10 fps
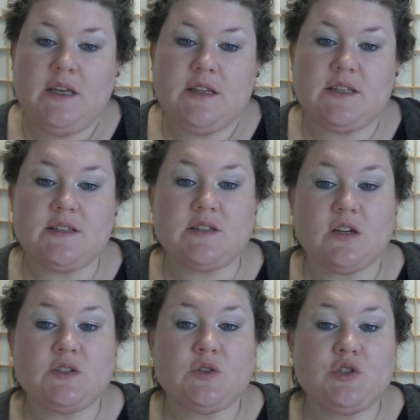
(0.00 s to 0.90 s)
This is
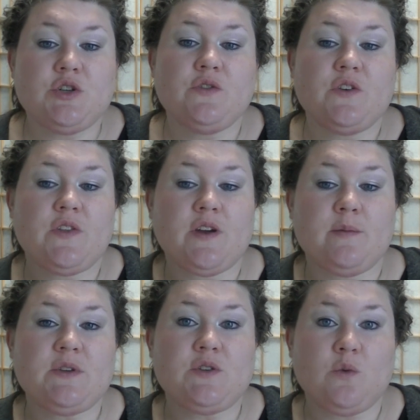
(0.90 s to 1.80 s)
also true for
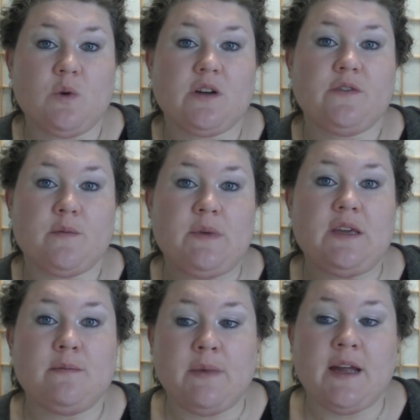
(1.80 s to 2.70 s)
therapists who work for me
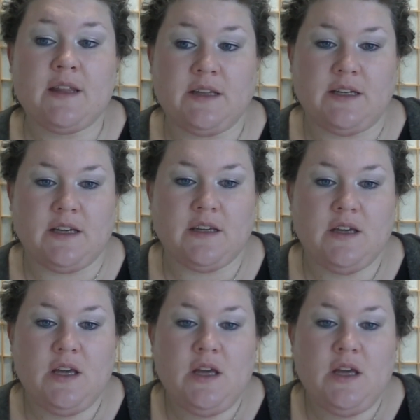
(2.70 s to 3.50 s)
in my clinic.